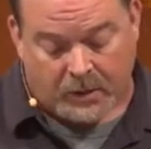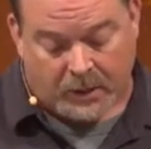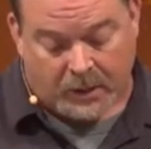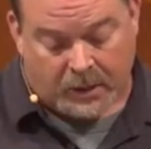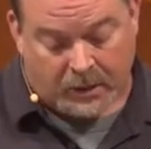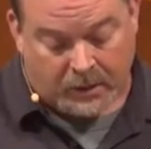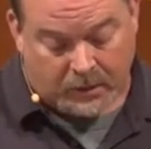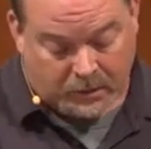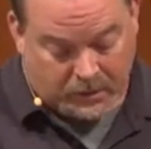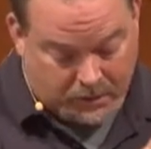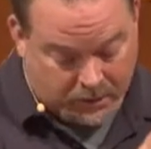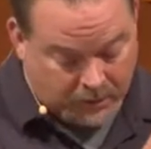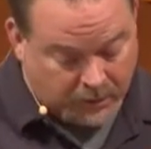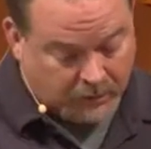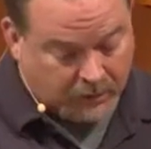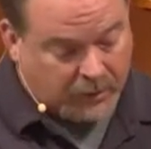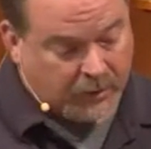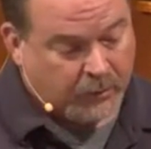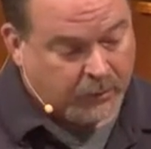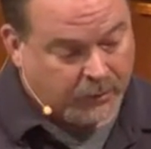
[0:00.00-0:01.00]
in
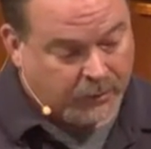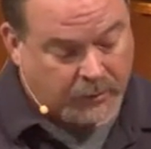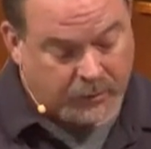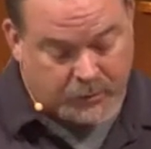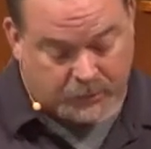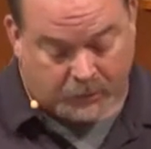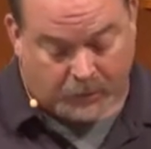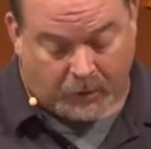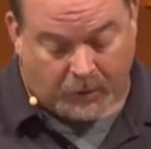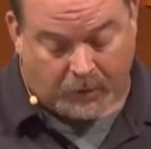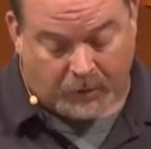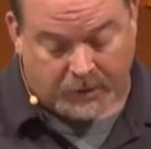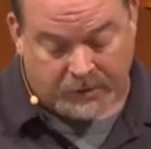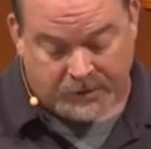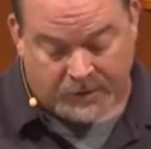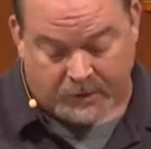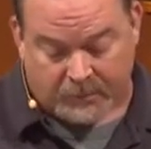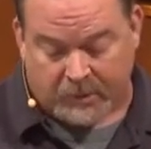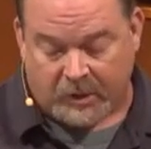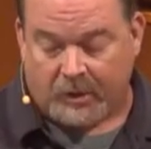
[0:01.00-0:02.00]
dealing with those
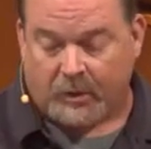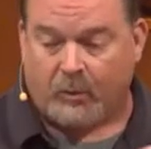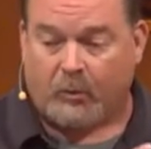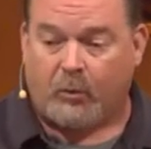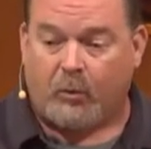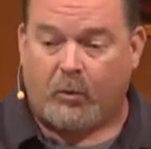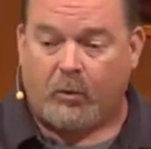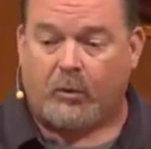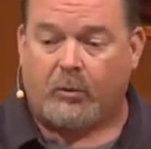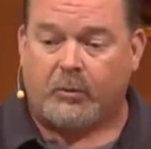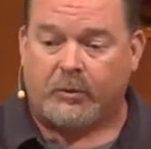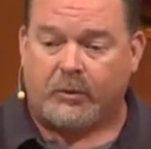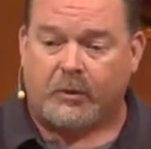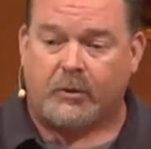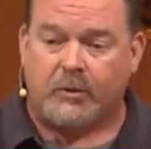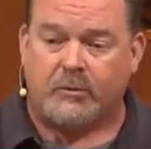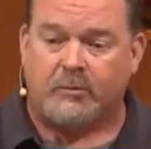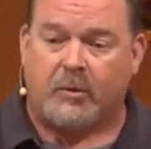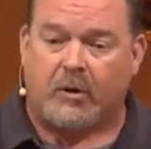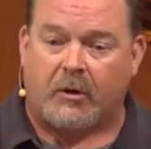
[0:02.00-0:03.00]
parts, I've been at war with
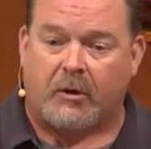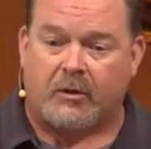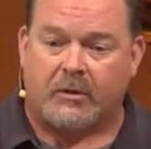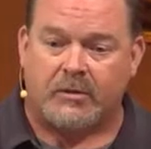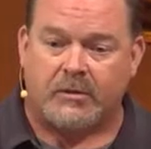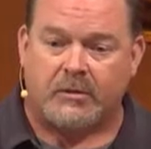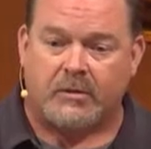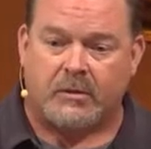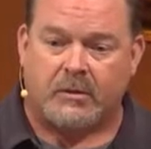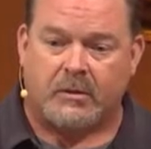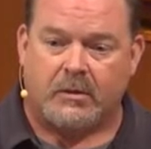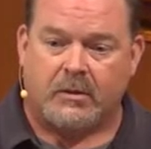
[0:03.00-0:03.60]
those parts.